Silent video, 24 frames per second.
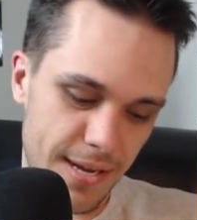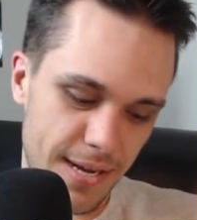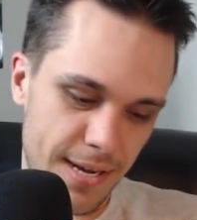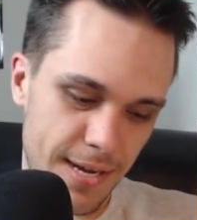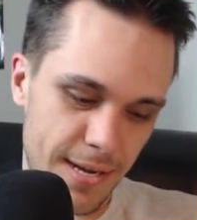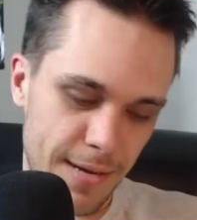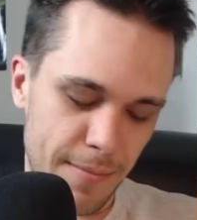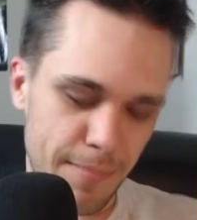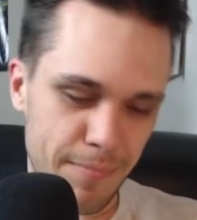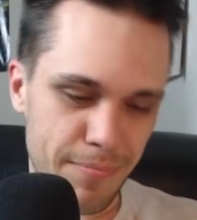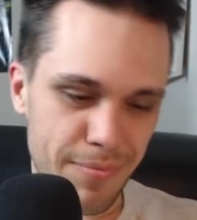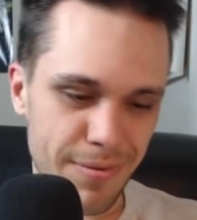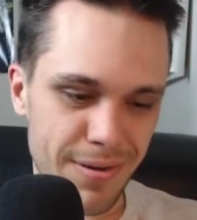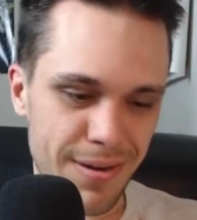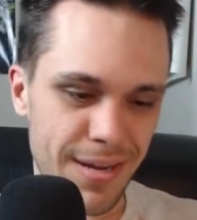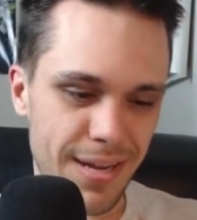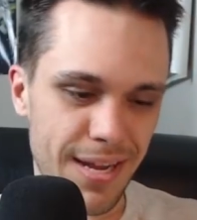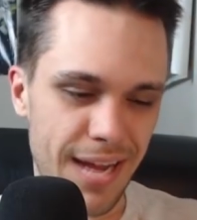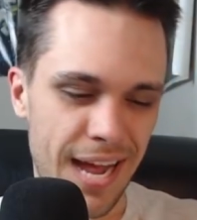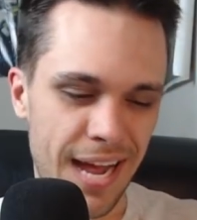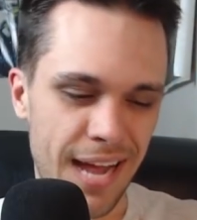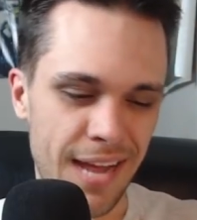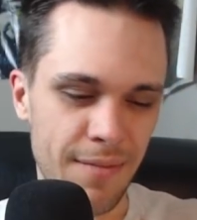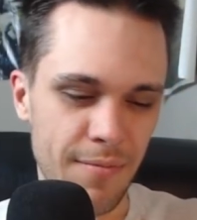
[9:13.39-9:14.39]

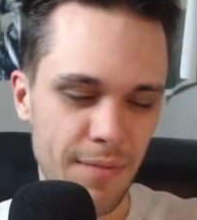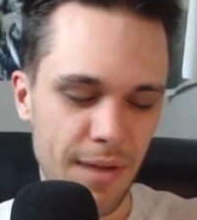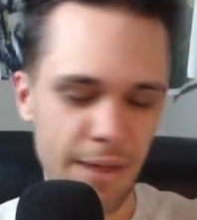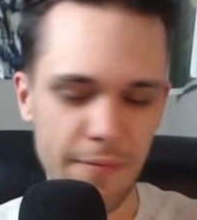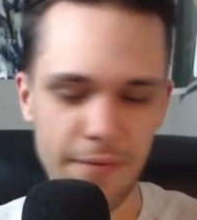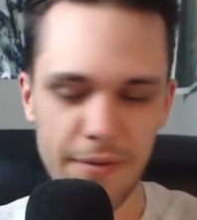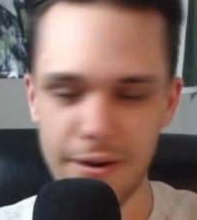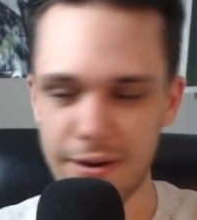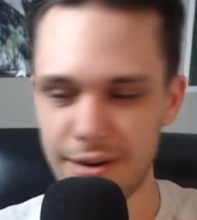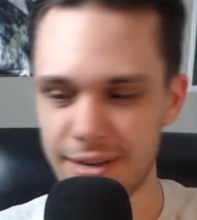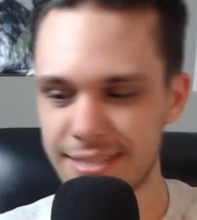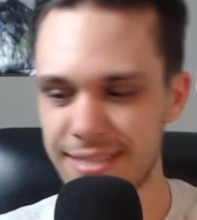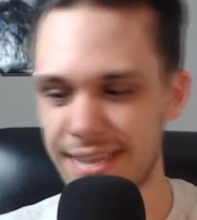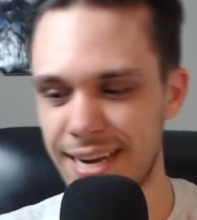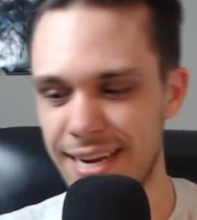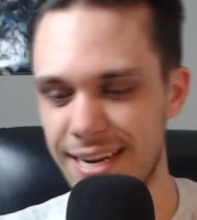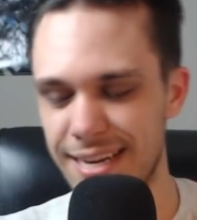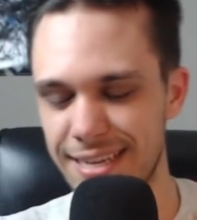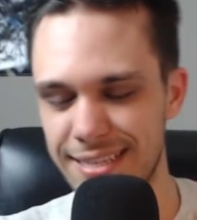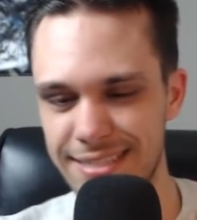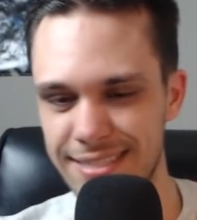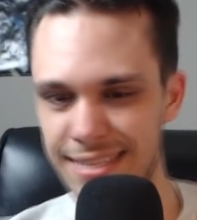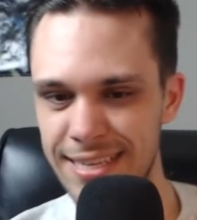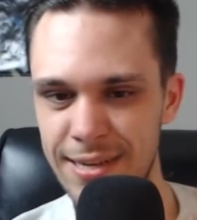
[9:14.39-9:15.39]
But I'm very
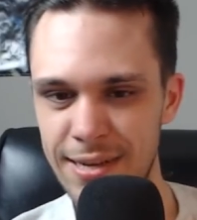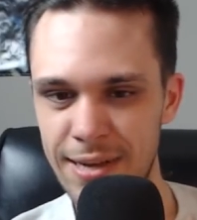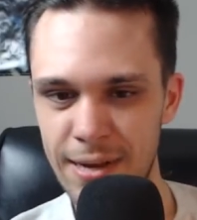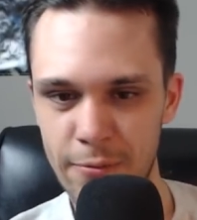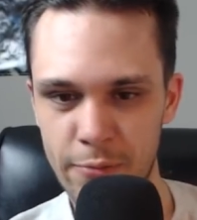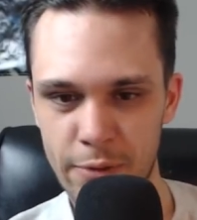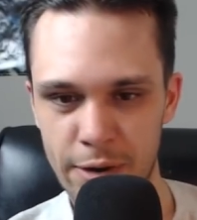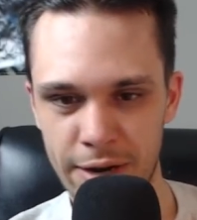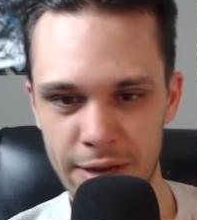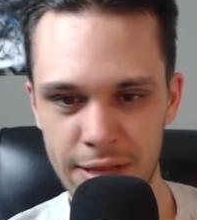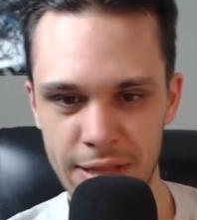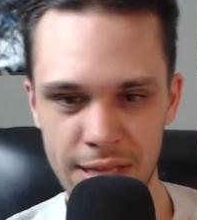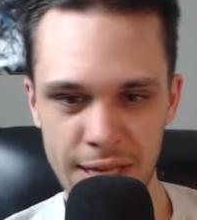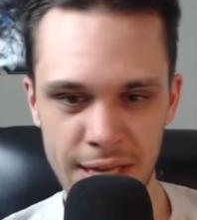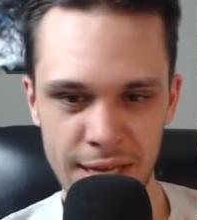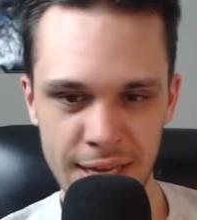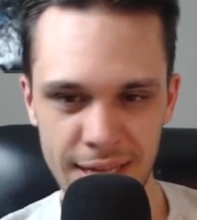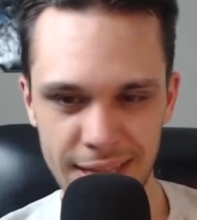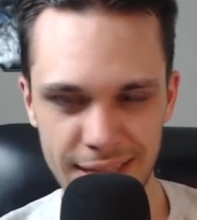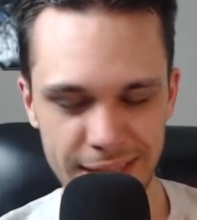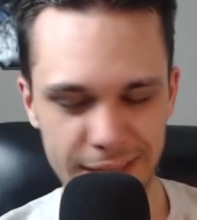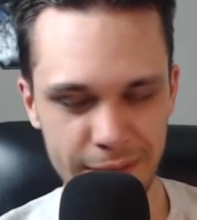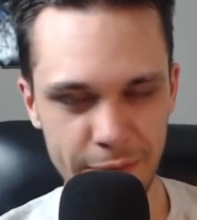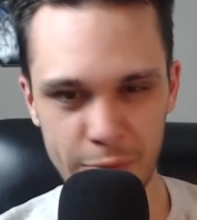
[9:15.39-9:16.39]
excited to see where
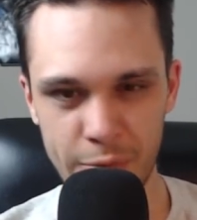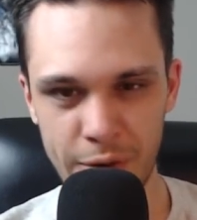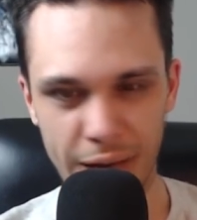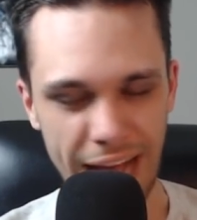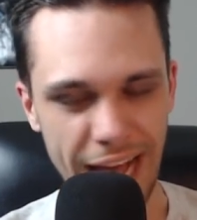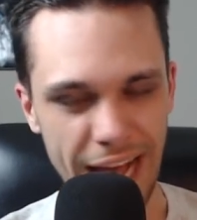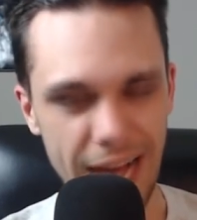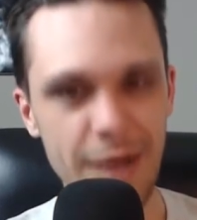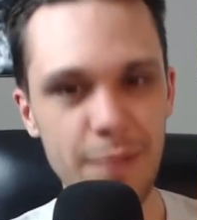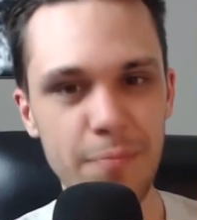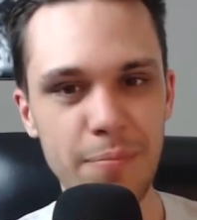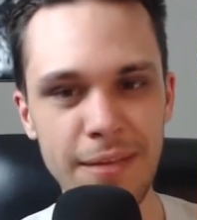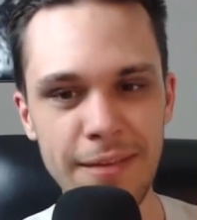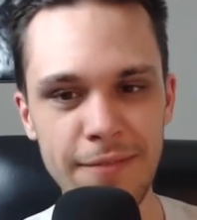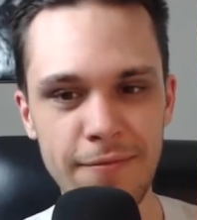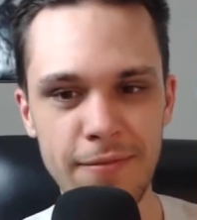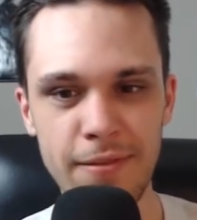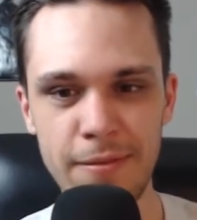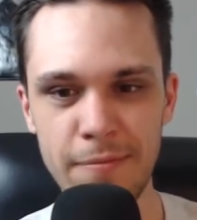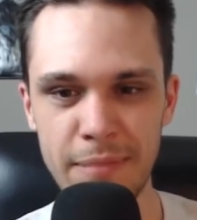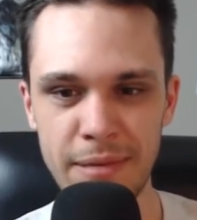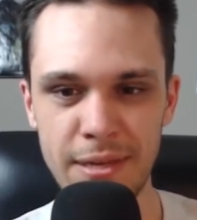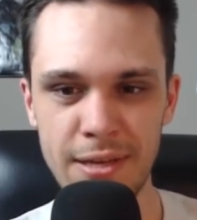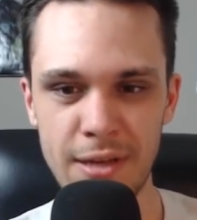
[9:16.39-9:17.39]
how
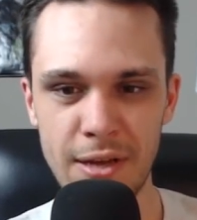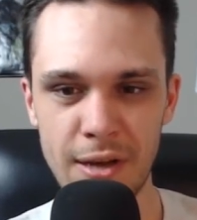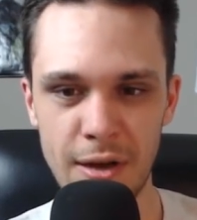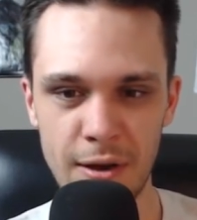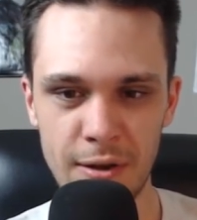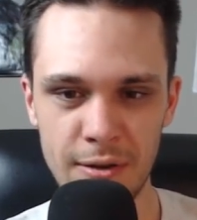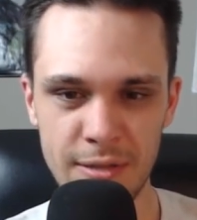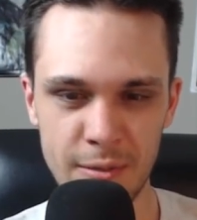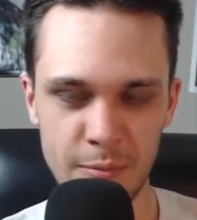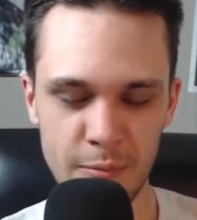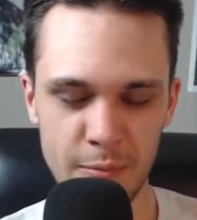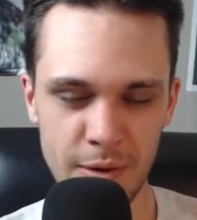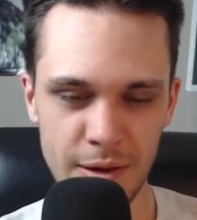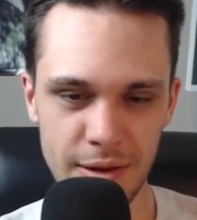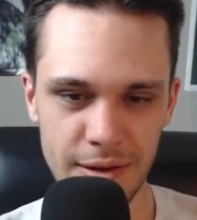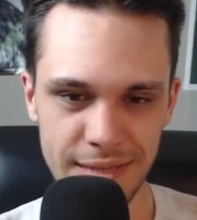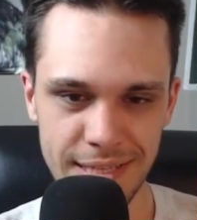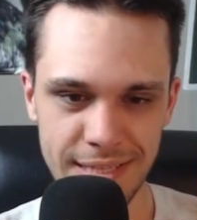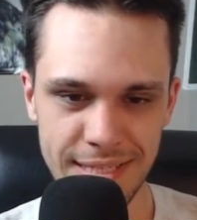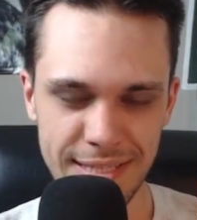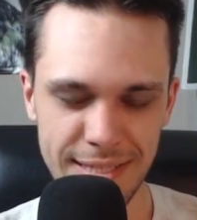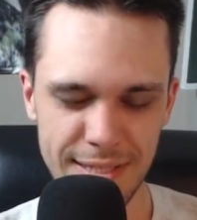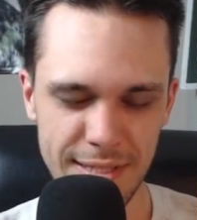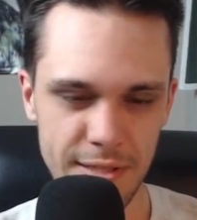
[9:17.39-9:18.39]
PvP goes and where
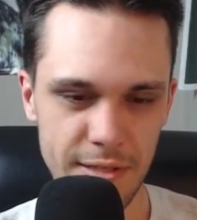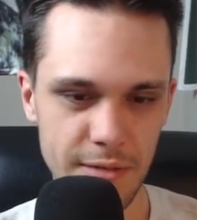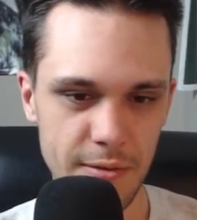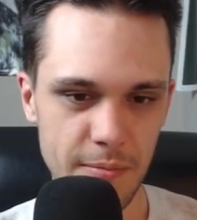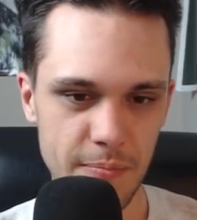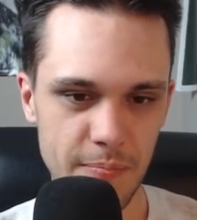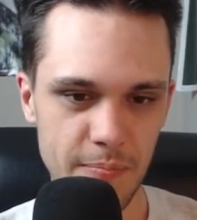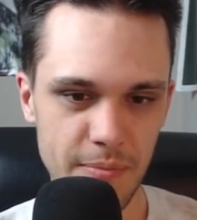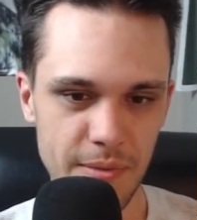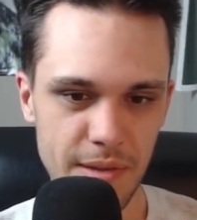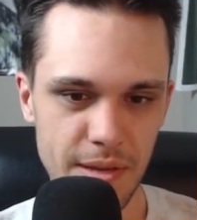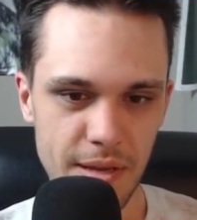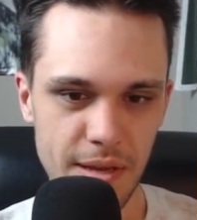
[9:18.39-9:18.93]
it leads to.